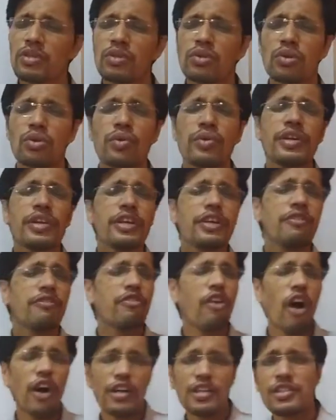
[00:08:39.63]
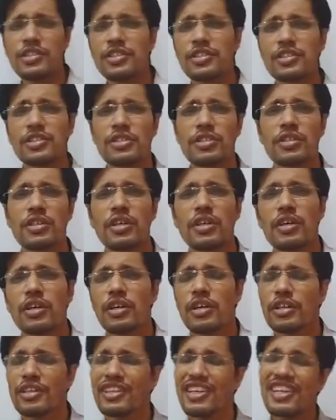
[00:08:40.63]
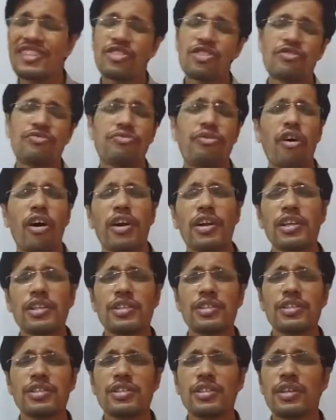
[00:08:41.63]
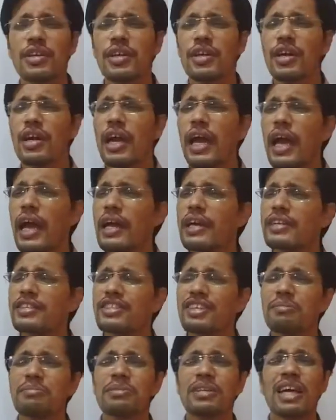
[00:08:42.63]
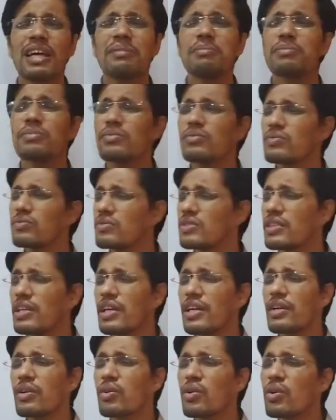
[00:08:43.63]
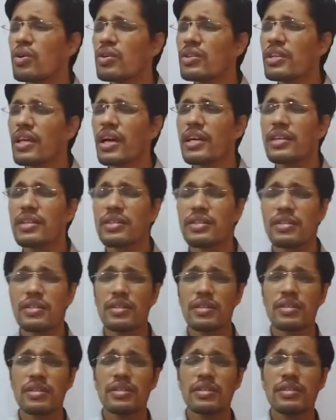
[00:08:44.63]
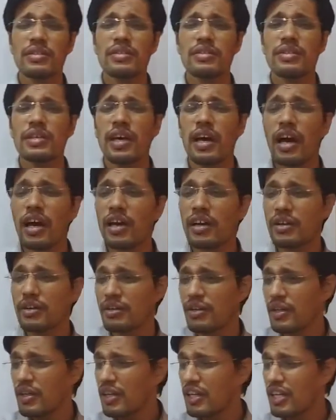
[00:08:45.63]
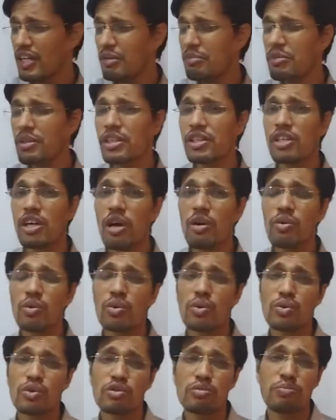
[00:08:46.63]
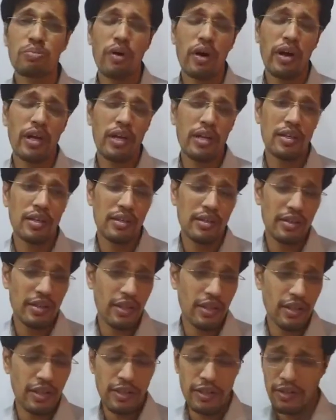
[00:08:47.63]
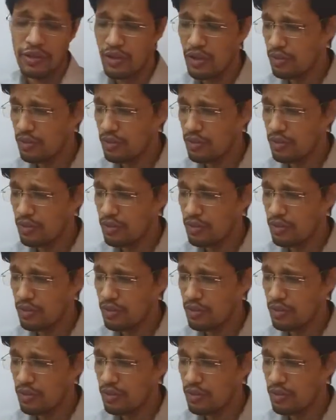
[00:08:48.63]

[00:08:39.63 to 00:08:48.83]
thorny forest, dense forest, and sometimes they know that they are coming down to spoil the